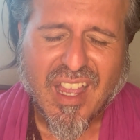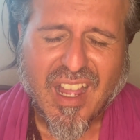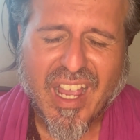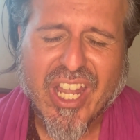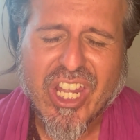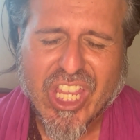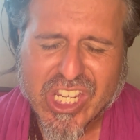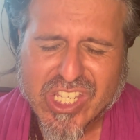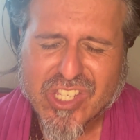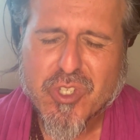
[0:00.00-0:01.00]
I
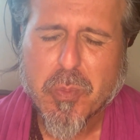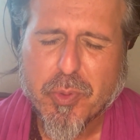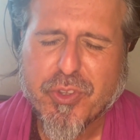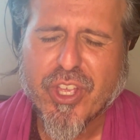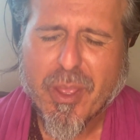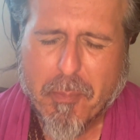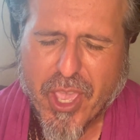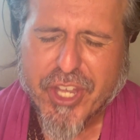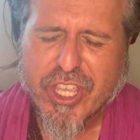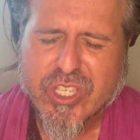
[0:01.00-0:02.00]
need to pay
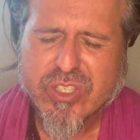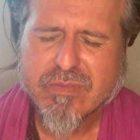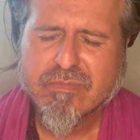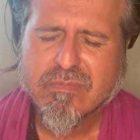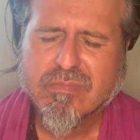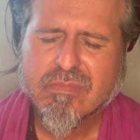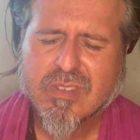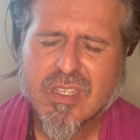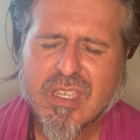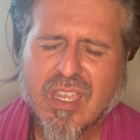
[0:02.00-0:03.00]
attention.
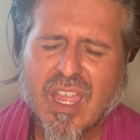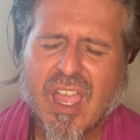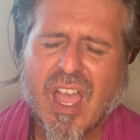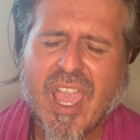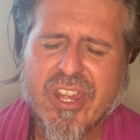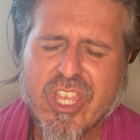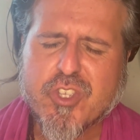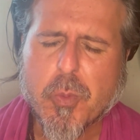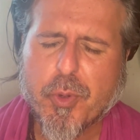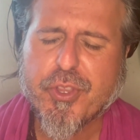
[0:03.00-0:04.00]
I need
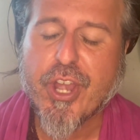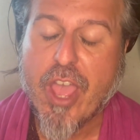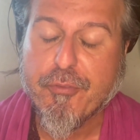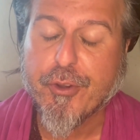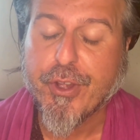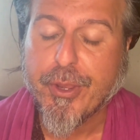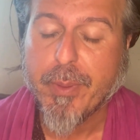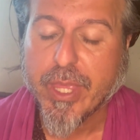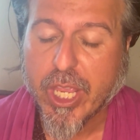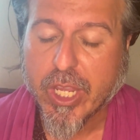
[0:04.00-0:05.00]
to put an effort in the
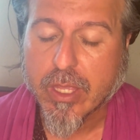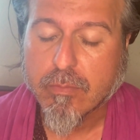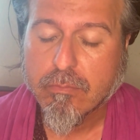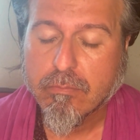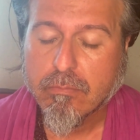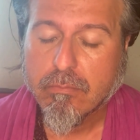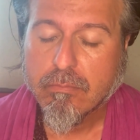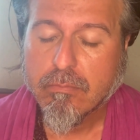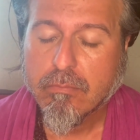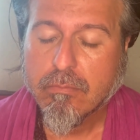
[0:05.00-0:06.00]
beginning
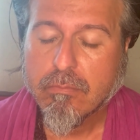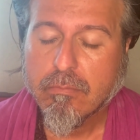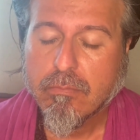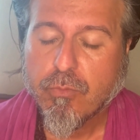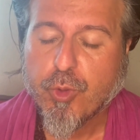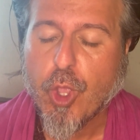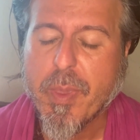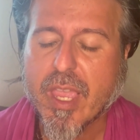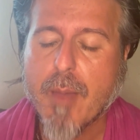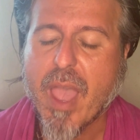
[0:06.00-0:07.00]
so it
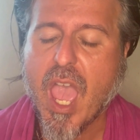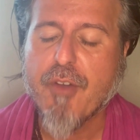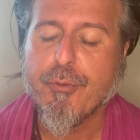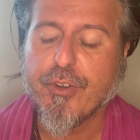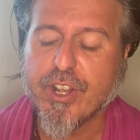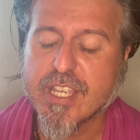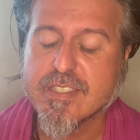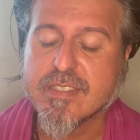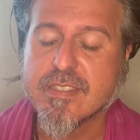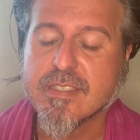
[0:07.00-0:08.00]
becomes
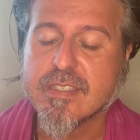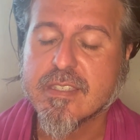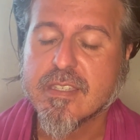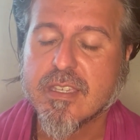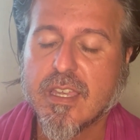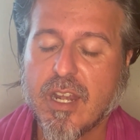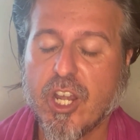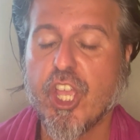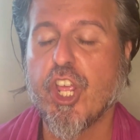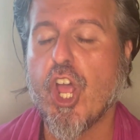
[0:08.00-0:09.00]
effortless
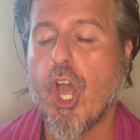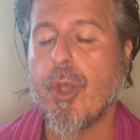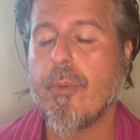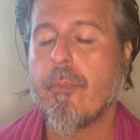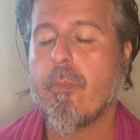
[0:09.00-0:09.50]
later on.